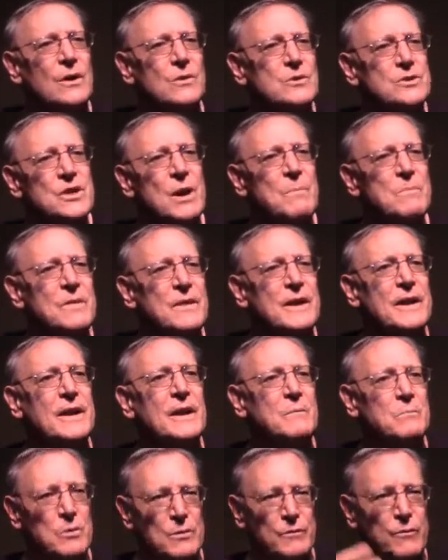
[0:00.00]

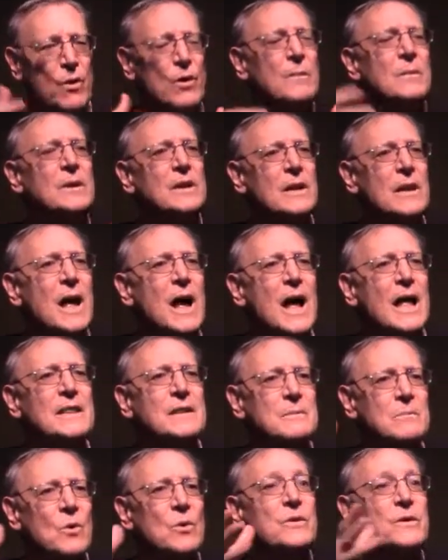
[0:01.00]
something and perform it a
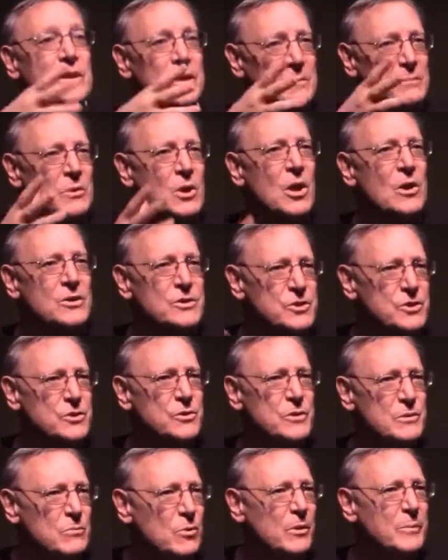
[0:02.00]
lot, the more that it belongs to
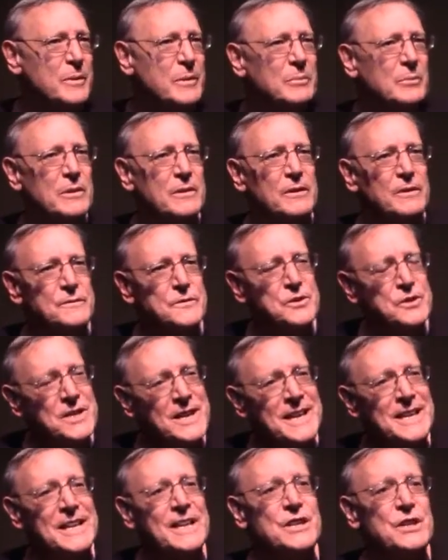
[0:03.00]
you, the more people that have
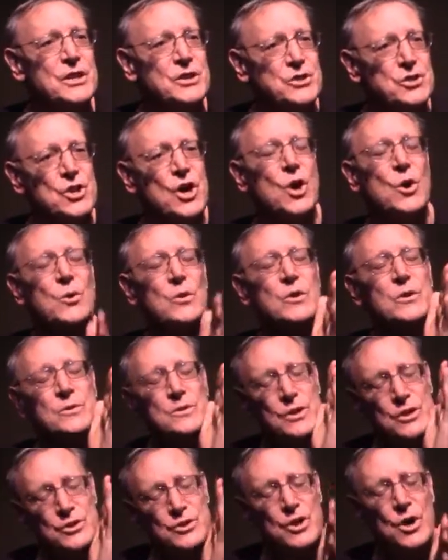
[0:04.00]
seen it. The
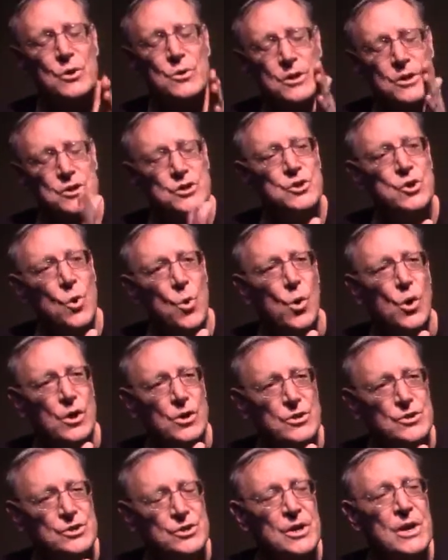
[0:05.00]
joke is
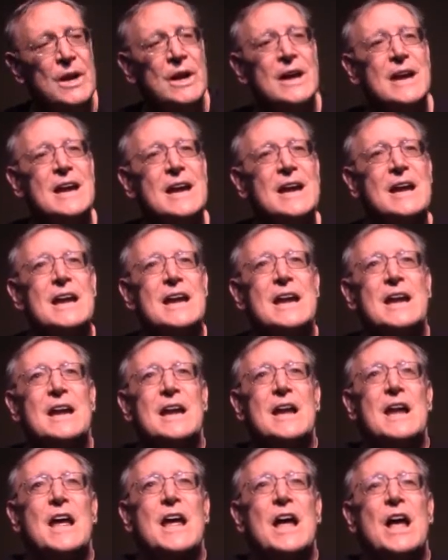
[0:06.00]
yours.
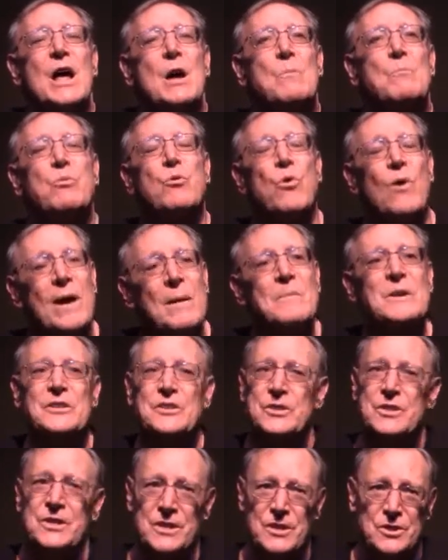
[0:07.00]

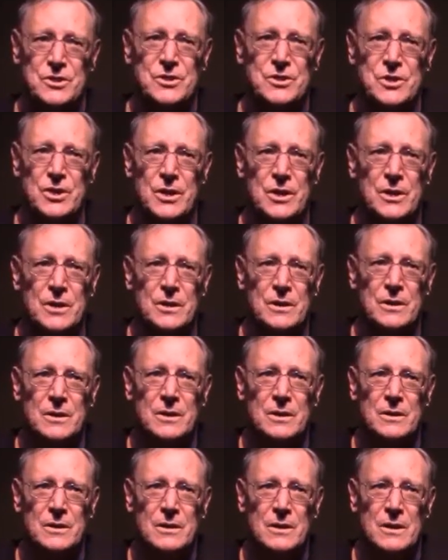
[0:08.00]
Premises
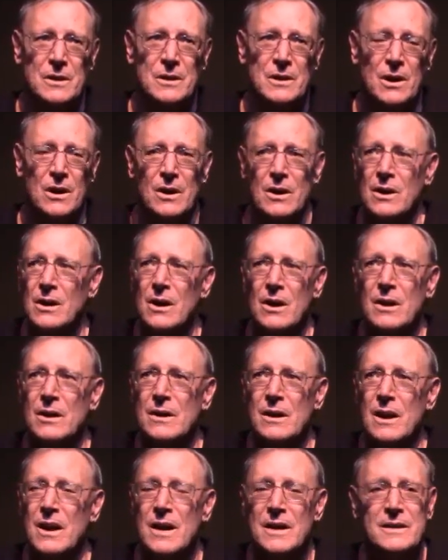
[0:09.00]

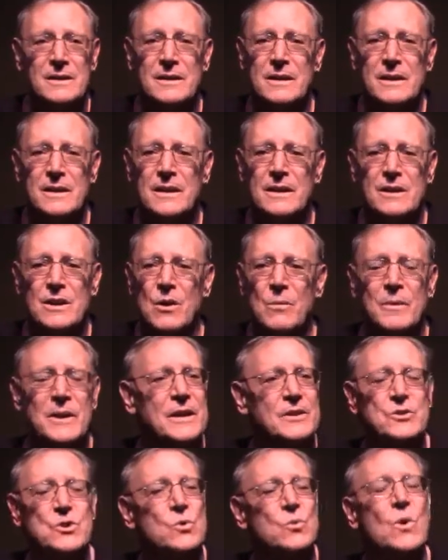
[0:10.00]
are not. Nobody
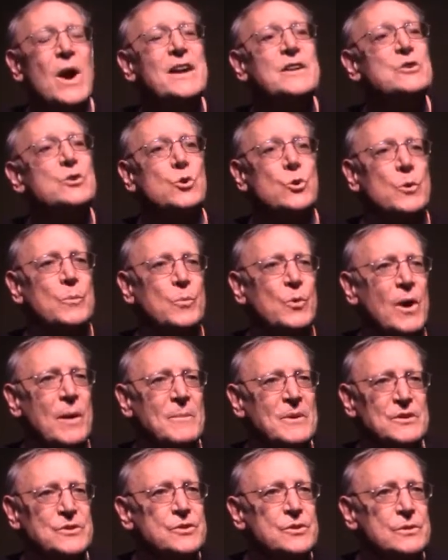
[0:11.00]
has a right to a
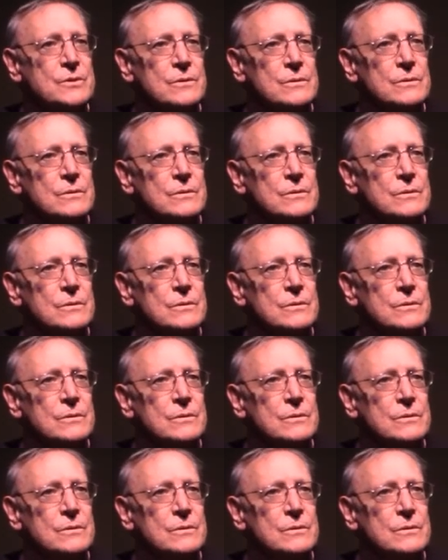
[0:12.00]
premise,